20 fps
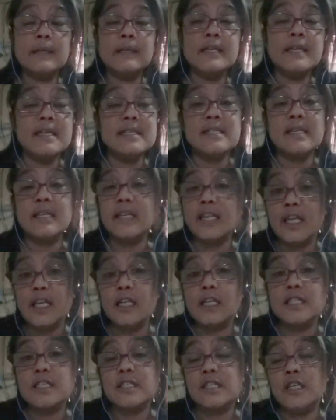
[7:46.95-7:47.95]
he's an
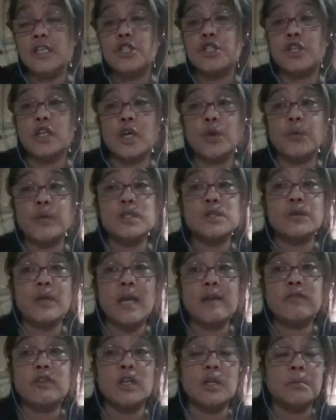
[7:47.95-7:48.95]
English teacher or
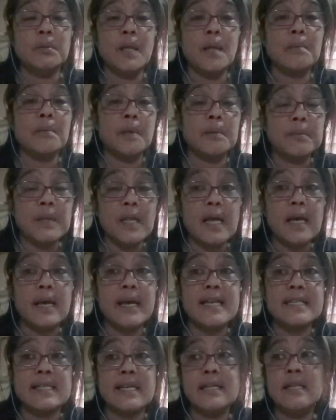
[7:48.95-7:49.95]
whatsoever or blah blah blah.
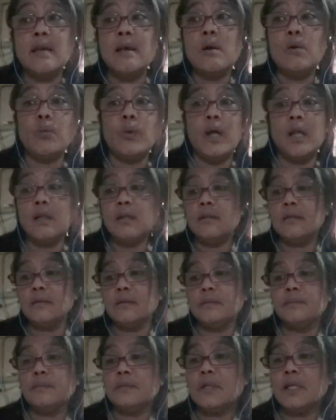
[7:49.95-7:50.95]
I said, well,
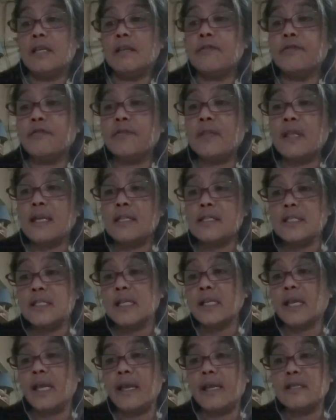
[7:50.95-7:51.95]
if that's
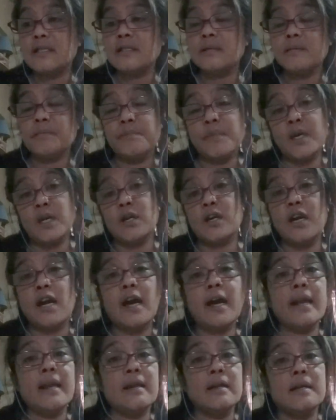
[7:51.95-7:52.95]
the case, better
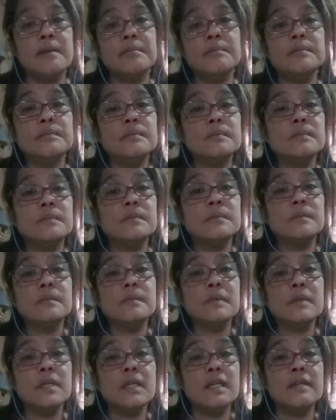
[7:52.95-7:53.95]
hire him.
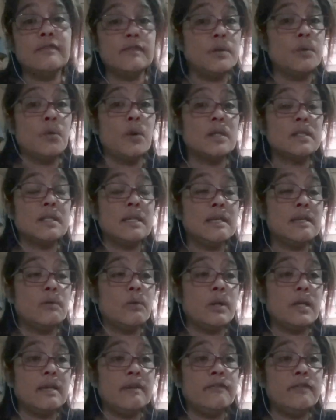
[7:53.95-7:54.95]
If he
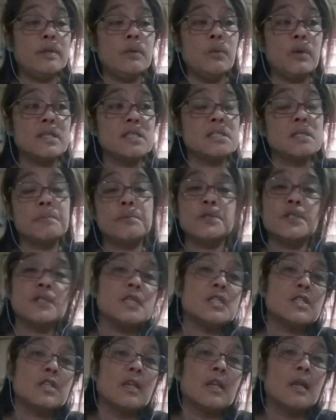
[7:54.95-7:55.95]
wants the
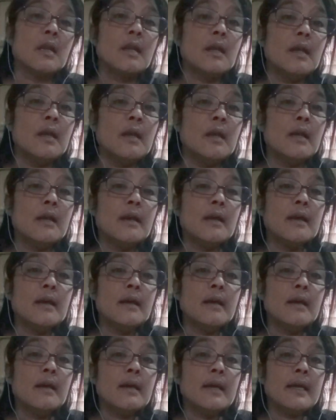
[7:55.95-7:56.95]
position,
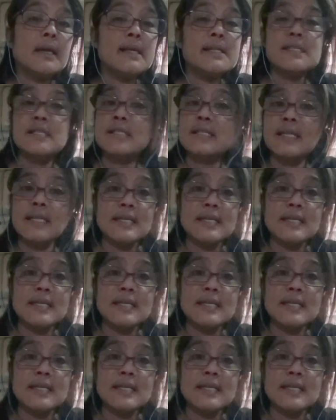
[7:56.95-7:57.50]
it's